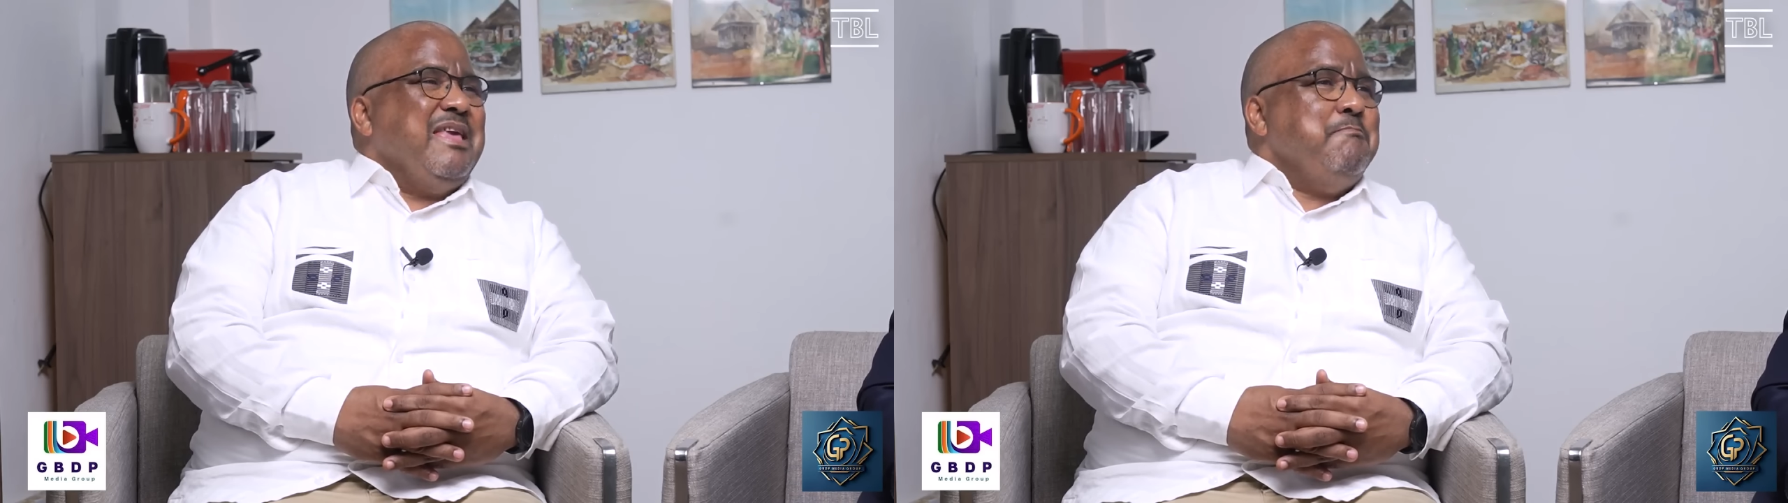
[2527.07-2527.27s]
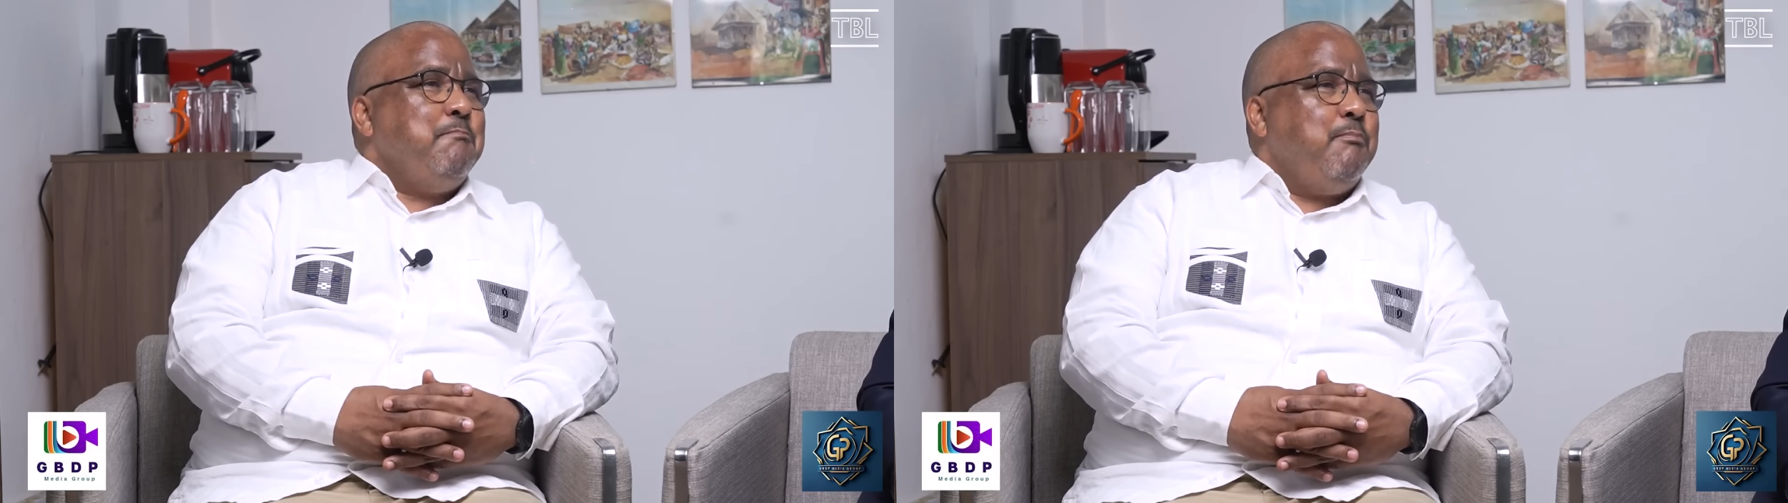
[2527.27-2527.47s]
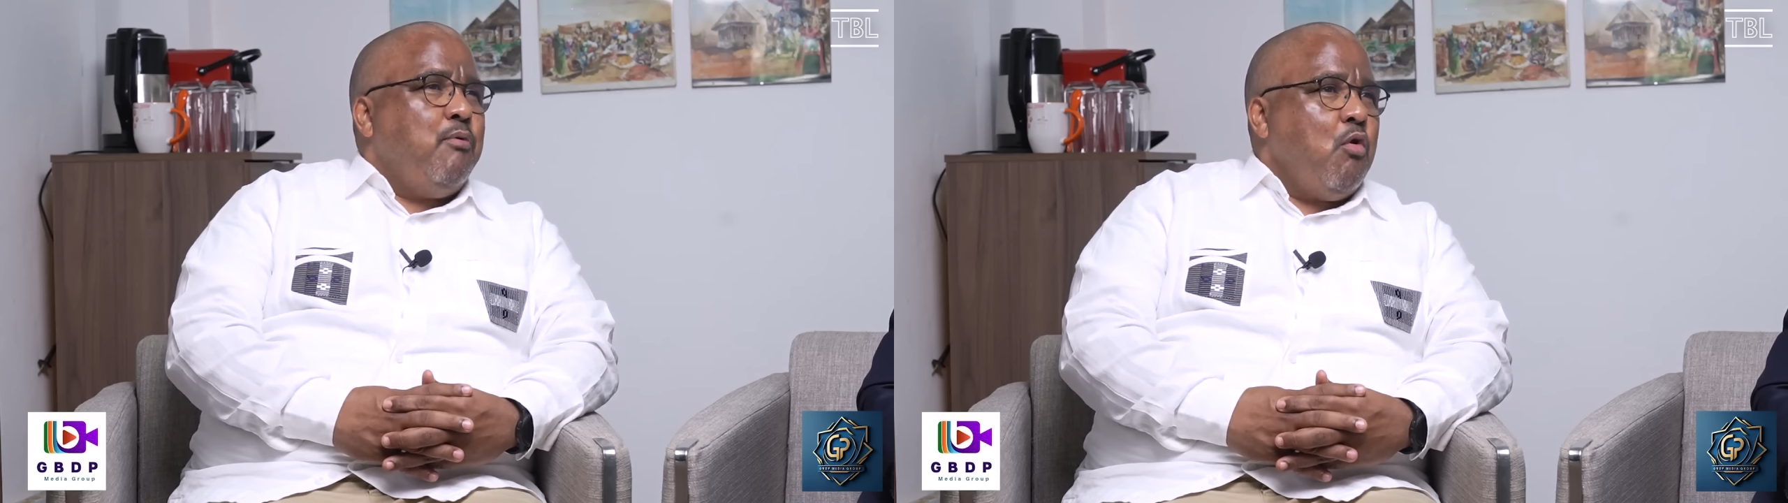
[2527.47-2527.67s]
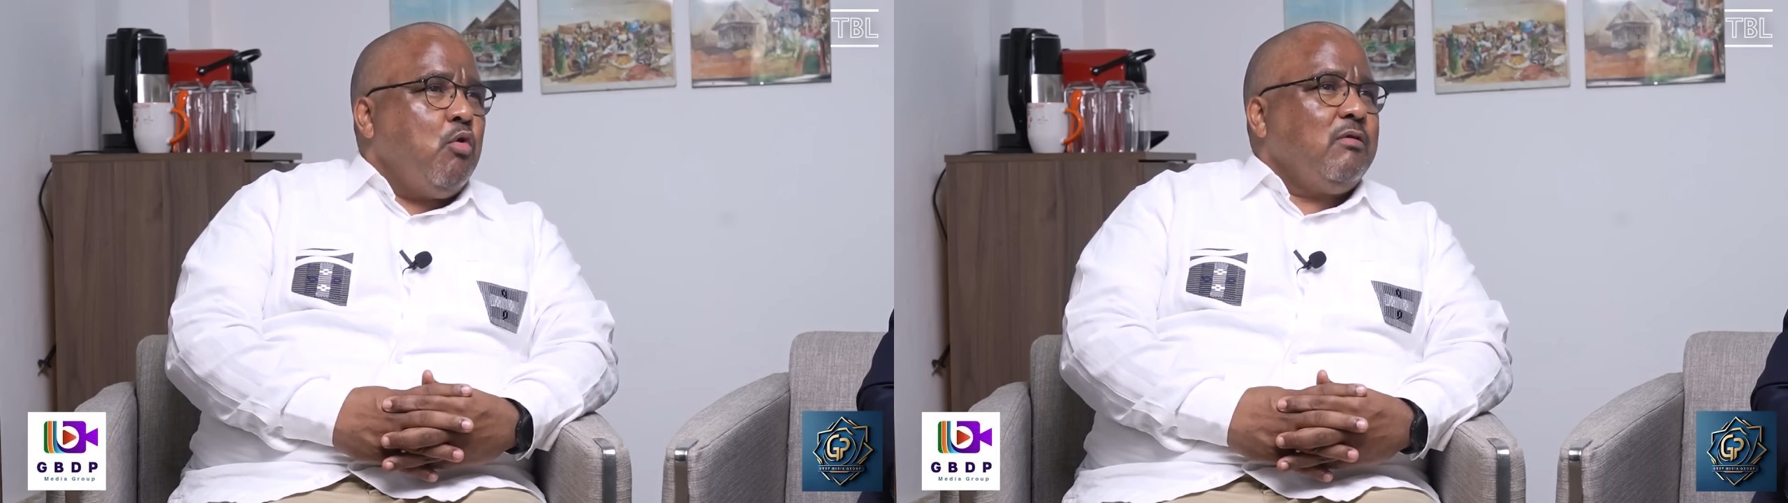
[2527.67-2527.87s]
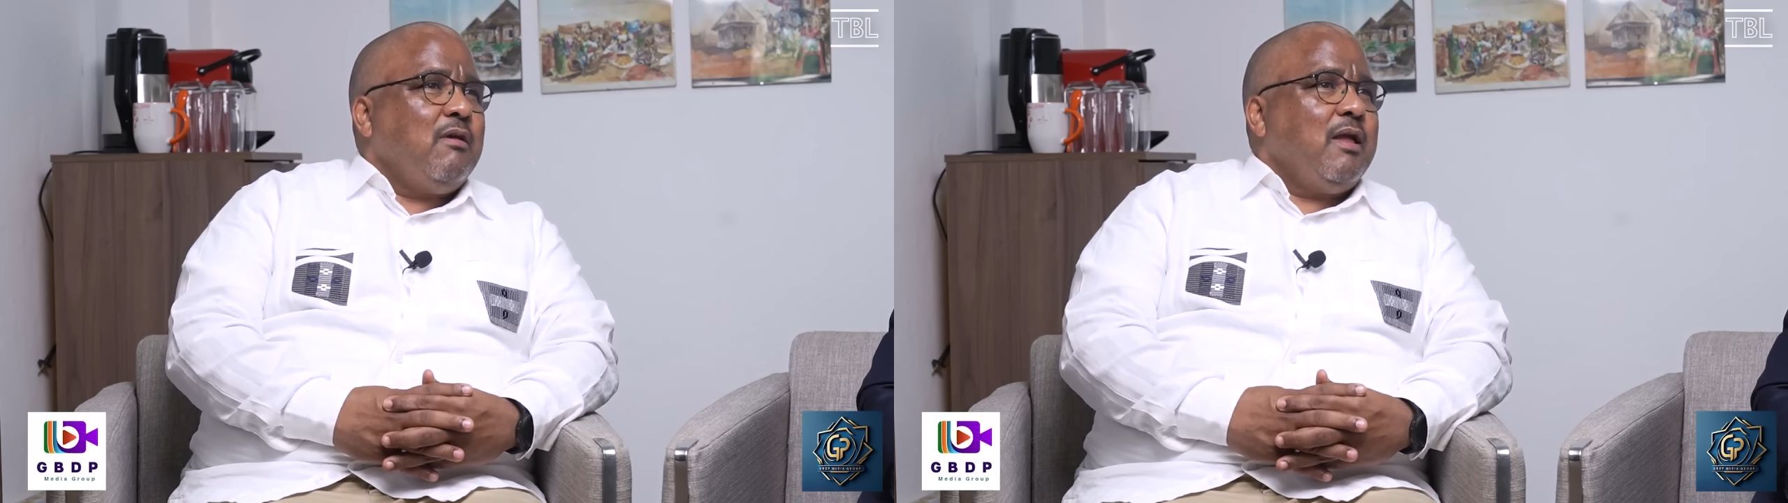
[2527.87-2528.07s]

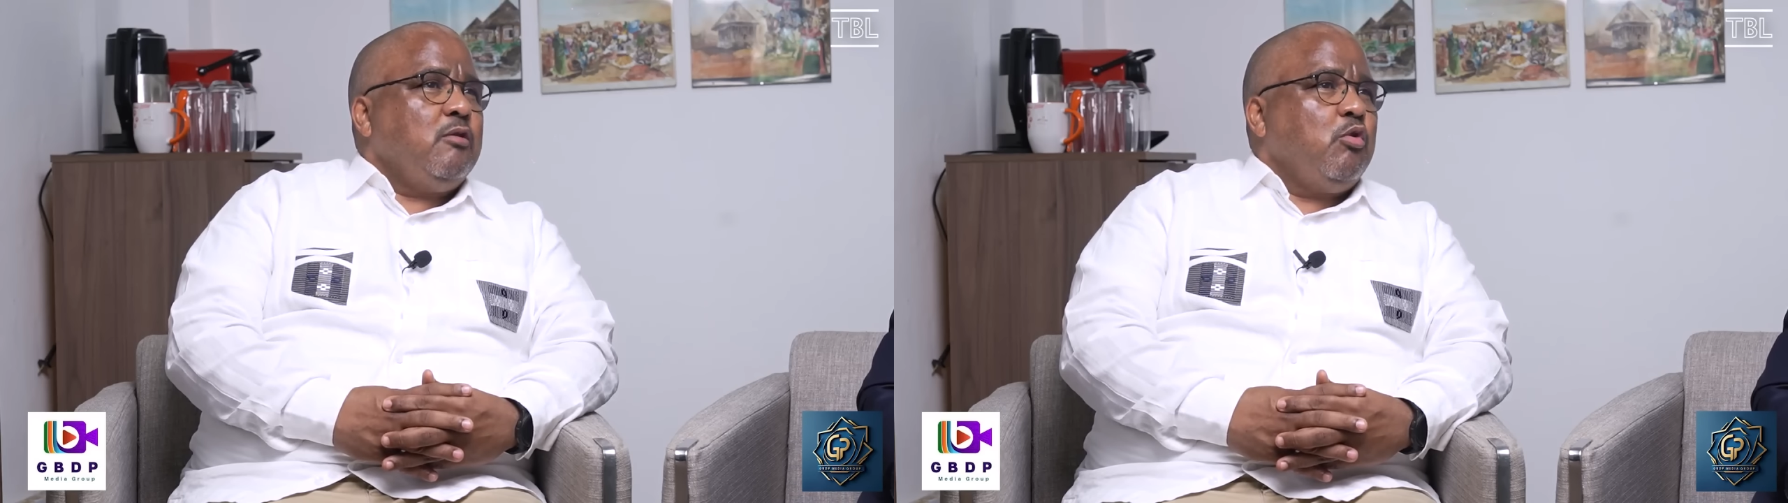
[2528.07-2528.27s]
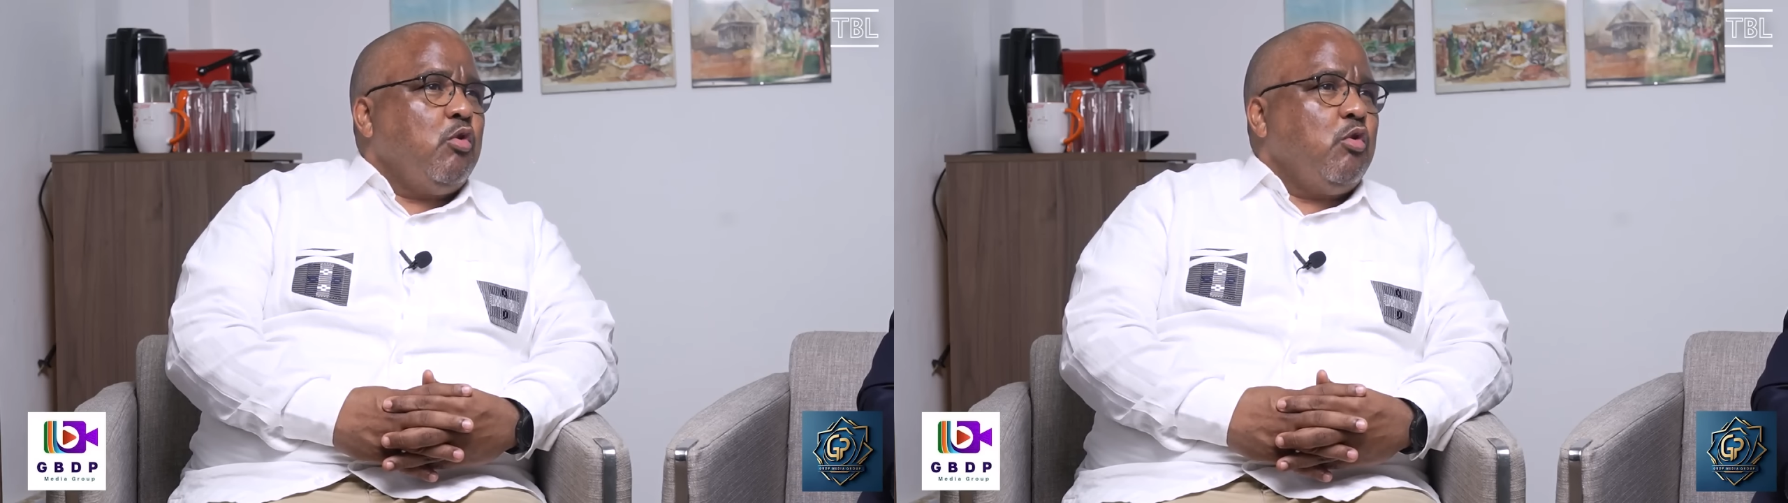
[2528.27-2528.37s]
important